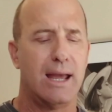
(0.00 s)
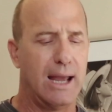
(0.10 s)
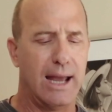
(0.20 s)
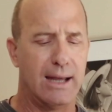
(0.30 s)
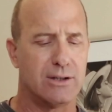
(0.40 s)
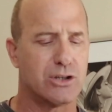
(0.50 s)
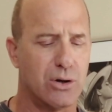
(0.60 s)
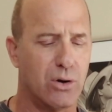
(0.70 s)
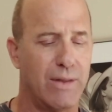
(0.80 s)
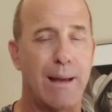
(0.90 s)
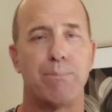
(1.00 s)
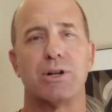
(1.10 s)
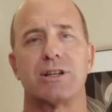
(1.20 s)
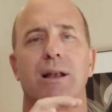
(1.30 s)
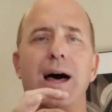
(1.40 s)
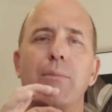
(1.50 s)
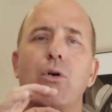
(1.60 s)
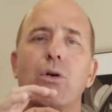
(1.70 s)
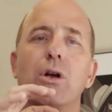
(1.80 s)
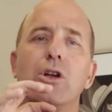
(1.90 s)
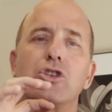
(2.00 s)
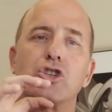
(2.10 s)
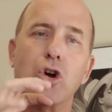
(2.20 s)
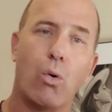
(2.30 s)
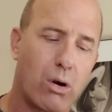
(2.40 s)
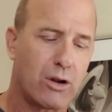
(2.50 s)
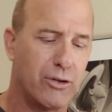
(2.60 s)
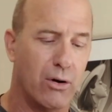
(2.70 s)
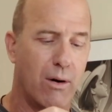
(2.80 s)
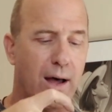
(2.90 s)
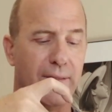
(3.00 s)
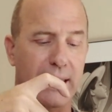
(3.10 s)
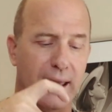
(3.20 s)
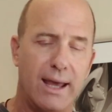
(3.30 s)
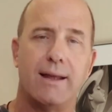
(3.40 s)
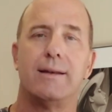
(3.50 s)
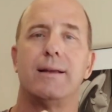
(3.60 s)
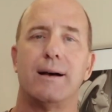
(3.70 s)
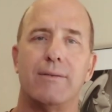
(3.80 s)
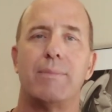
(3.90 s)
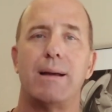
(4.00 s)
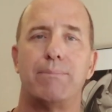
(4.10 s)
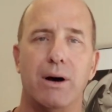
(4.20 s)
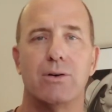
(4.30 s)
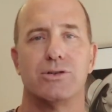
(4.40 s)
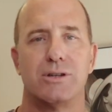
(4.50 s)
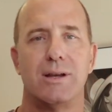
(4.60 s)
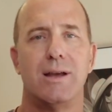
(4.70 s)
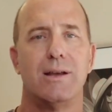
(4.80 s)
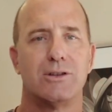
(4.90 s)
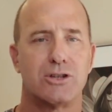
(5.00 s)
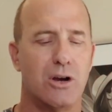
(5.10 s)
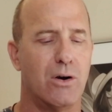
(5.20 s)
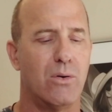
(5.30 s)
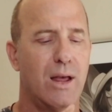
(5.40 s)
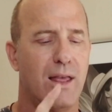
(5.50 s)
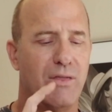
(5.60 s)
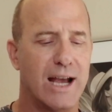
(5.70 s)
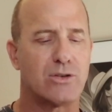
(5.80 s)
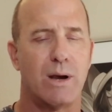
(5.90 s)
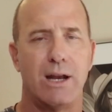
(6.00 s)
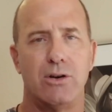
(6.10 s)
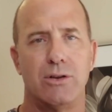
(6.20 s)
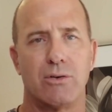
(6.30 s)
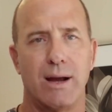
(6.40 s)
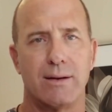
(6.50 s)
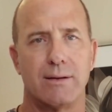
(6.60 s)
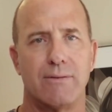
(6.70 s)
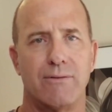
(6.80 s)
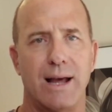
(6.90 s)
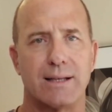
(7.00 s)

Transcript: And so that puts a lot more torque though on the end of my post. So that's why I do the ground flat